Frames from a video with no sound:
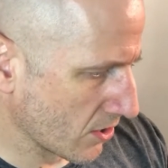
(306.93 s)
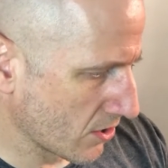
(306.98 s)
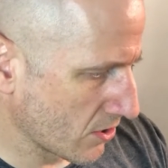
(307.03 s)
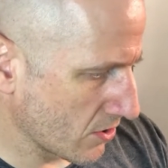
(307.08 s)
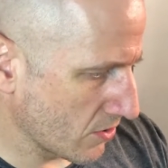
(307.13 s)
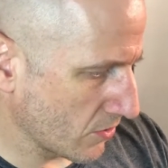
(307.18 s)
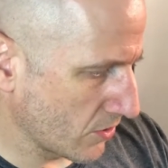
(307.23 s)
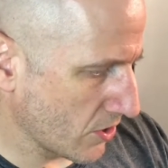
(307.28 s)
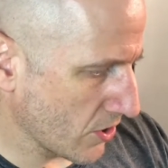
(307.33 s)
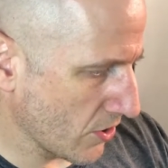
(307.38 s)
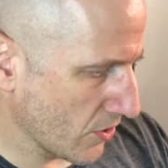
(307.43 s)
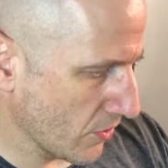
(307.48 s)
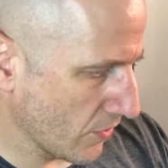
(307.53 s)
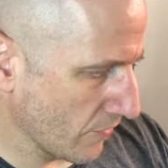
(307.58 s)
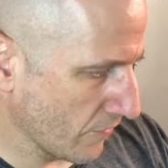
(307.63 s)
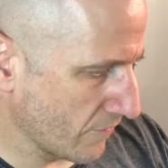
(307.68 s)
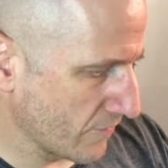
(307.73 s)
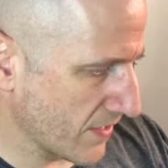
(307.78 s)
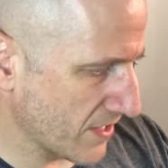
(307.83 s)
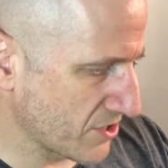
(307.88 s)

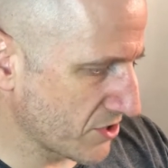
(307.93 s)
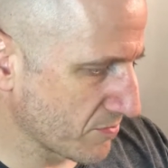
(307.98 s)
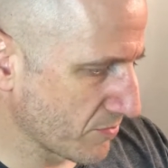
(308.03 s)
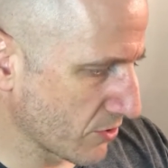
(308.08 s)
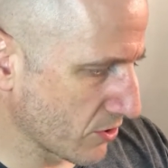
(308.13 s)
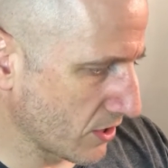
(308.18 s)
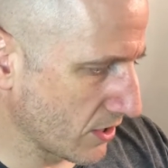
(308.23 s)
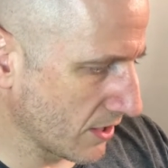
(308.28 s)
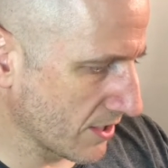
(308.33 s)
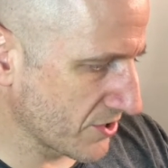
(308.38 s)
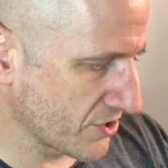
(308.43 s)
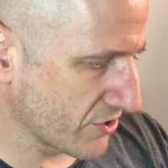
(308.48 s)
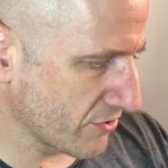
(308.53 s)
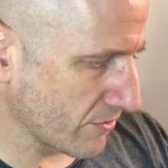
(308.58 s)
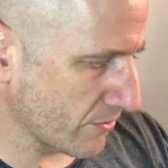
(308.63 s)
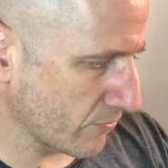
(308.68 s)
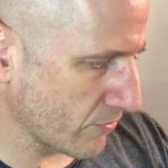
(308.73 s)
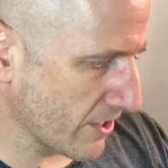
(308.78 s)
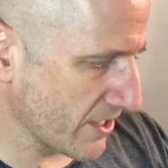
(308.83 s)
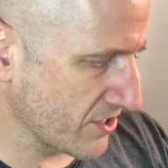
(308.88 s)
cocoa, vegetable
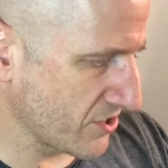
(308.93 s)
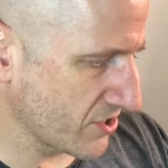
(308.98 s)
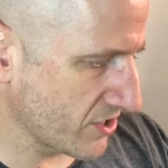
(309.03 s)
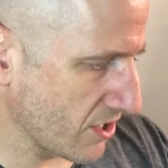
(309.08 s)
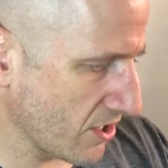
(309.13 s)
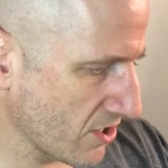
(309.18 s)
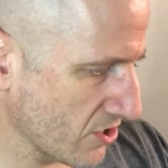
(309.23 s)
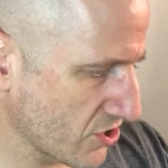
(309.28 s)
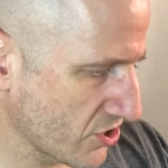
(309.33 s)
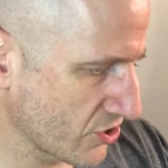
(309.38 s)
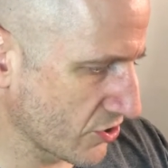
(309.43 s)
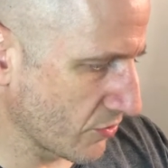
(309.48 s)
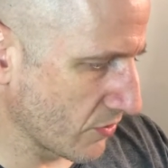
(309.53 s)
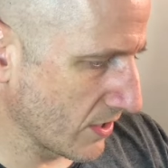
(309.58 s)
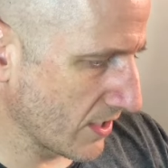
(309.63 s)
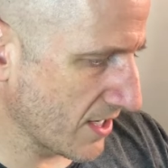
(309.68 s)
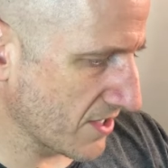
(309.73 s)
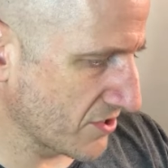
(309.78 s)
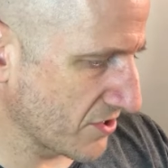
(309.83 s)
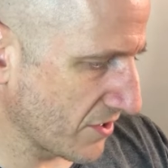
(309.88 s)
glycerin, rice starch,
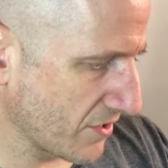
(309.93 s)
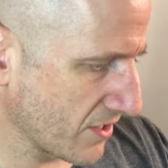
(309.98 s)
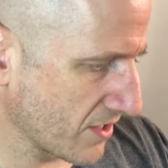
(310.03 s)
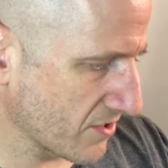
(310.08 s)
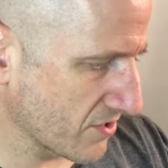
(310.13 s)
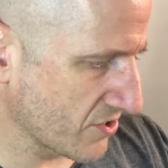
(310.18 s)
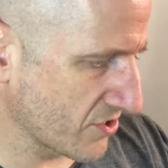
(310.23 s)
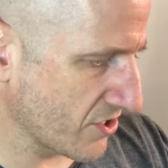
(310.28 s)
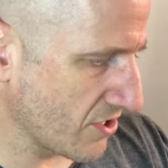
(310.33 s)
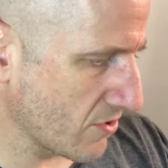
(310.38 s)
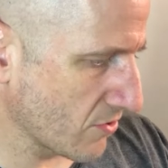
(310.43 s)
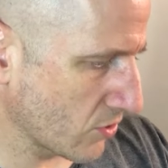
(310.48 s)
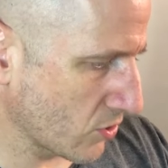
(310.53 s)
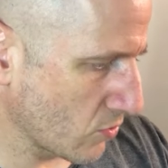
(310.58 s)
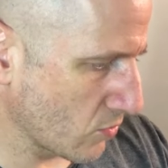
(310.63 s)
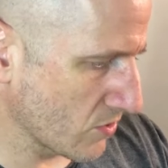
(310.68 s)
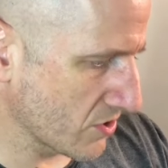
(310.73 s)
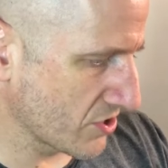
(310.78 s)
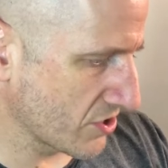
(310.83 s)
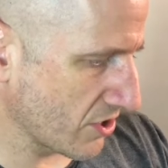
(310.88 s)
soy lecithin, salt,
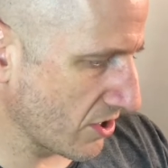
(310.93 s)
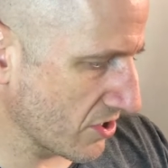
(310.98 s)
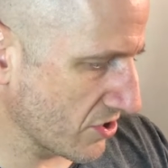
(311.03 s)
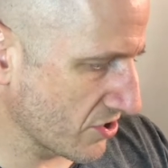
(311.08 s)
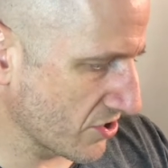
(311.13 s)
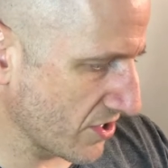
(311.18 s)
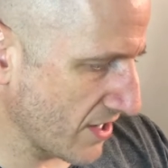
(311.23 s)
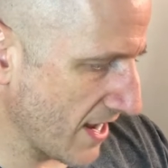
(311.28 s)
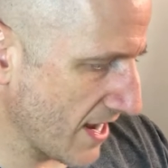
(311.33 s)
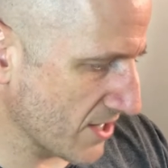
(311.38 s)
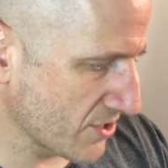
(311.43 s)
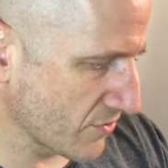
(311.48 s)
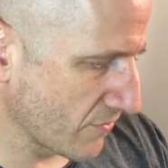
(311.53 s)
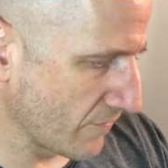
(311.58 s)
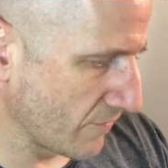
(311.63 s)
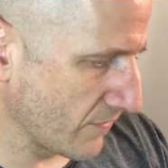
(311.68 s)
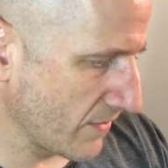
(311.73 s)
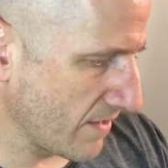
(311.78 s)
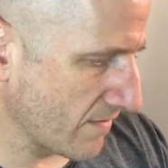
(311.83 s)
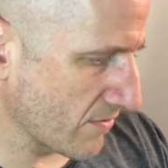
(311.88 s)
cornstarch,
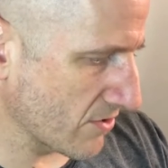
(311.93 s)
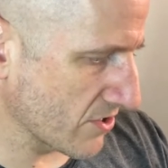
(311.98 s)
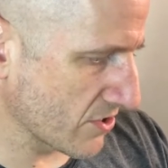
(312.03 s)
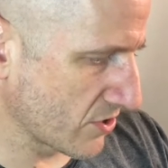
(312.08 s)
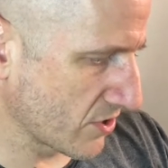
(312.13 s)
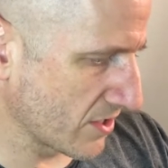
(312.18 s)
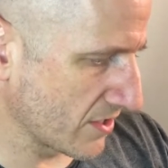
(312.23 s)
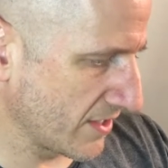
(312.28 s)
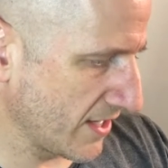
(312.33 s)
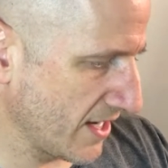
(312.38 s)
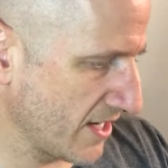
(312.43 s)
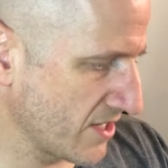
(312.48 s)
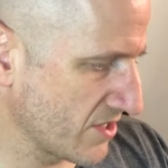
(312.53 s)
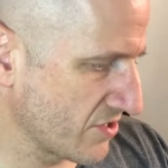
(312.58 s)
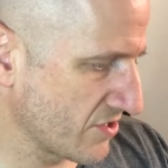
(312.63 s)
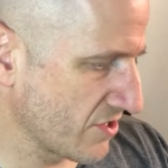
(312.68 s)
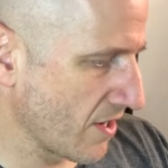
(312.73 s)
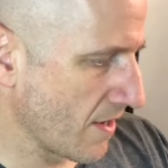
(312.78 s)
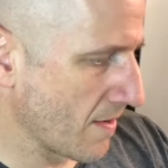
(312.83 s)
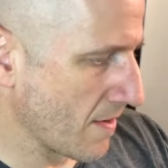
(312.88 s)
natural flavors,
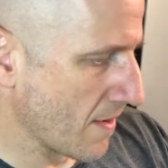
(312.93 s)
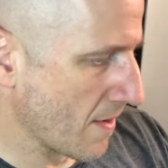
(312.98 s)
contains